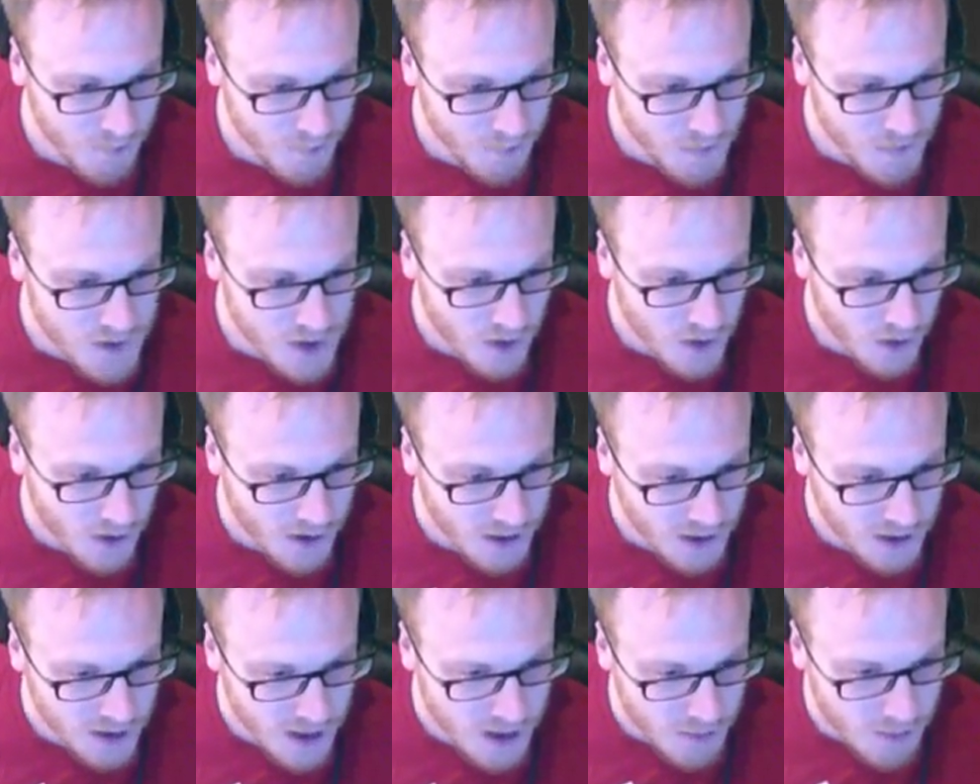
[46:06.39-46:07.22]
So I
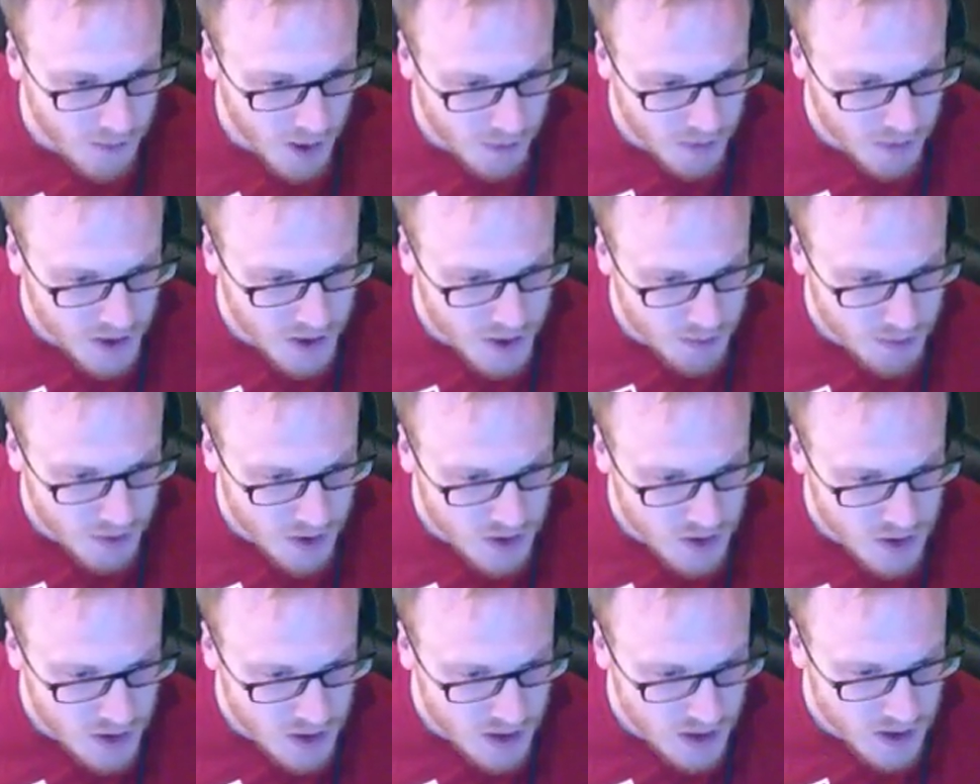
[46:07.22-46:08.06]
didn't get published
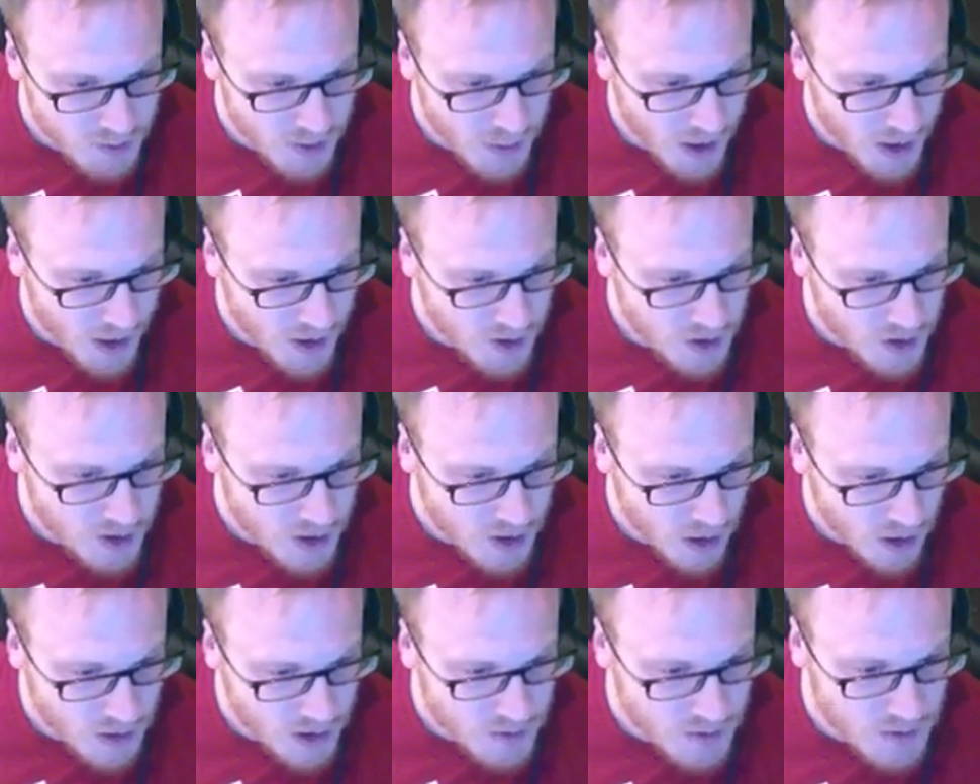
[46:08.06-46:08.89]
because you need to pay
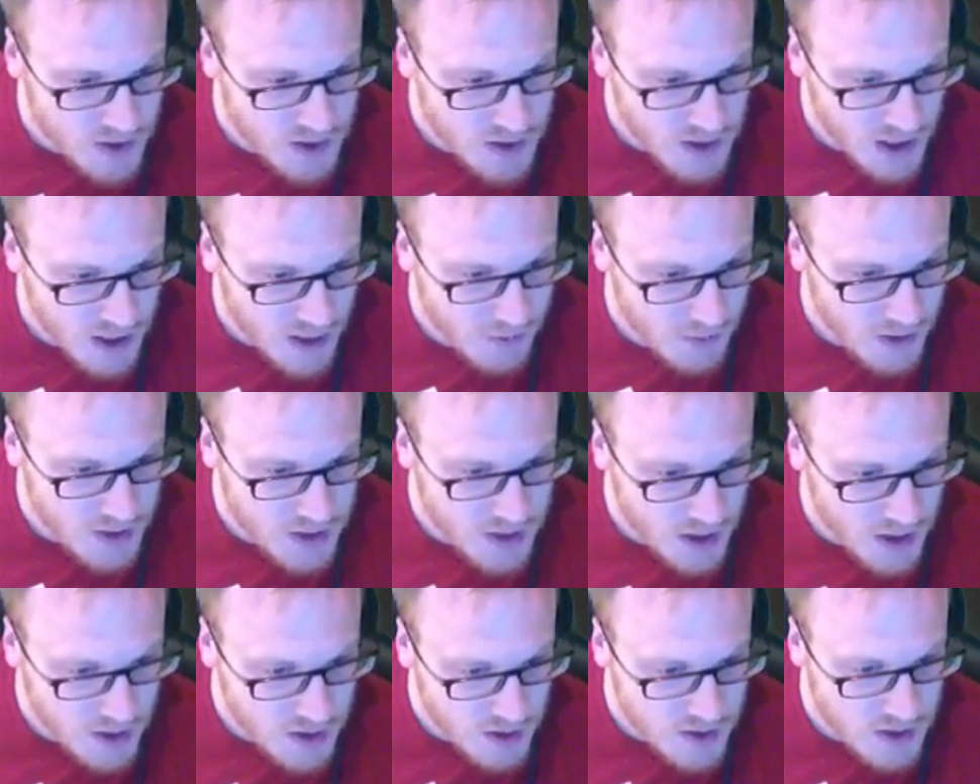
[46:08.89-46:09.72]
$100 for Steam,
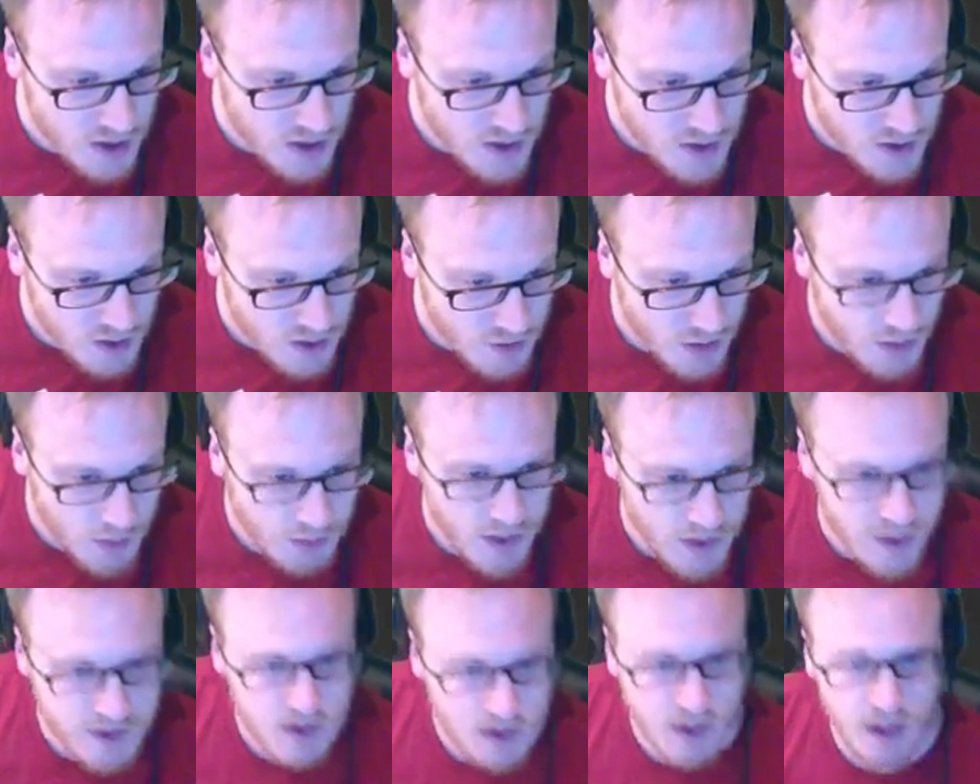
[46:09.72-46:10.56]
etc. So it's on my
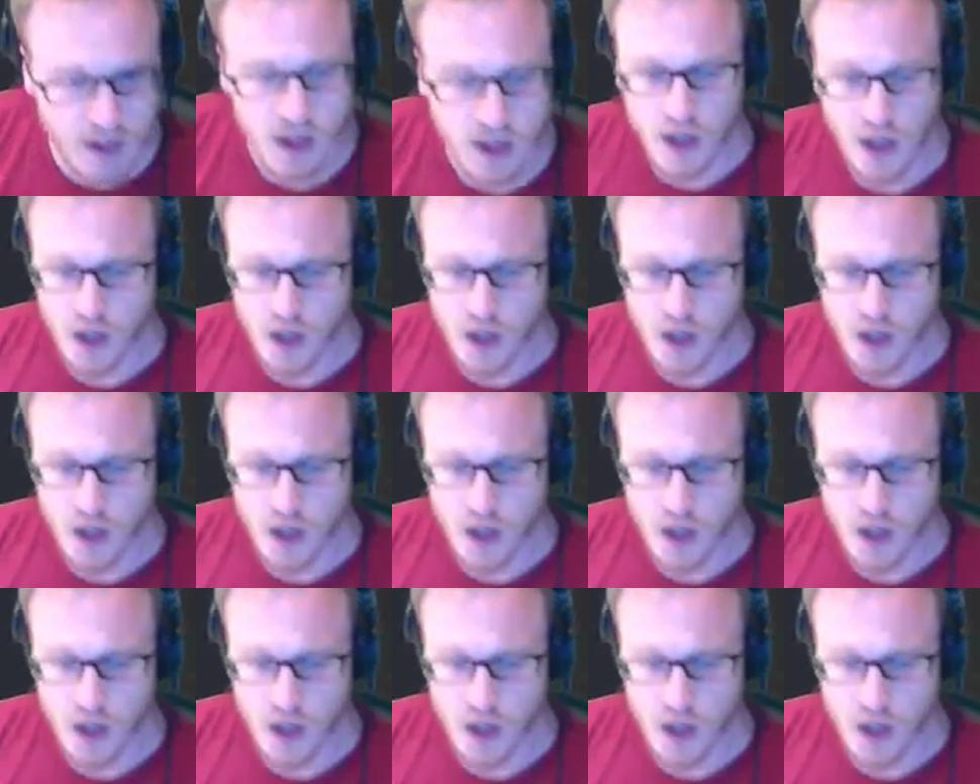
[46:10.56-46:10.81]
PC.